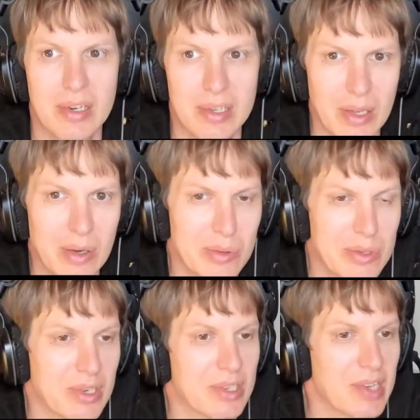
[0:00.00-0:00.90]

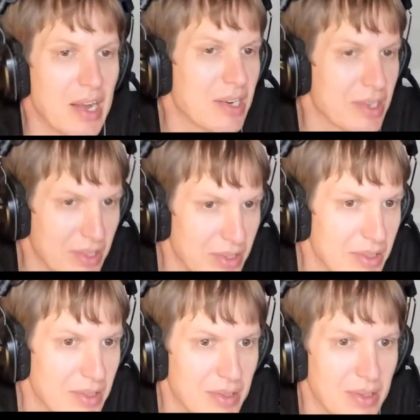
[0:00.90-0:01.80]
close transaction
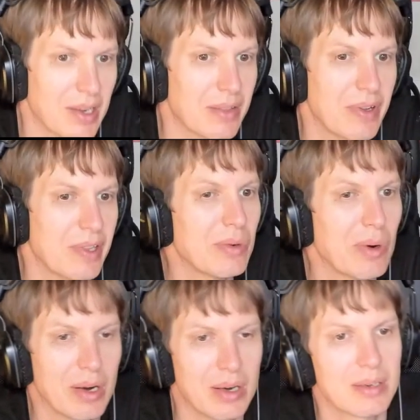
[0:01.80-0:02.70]
right when you
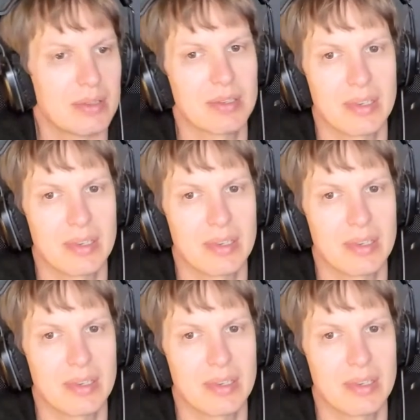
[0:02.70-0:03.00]
are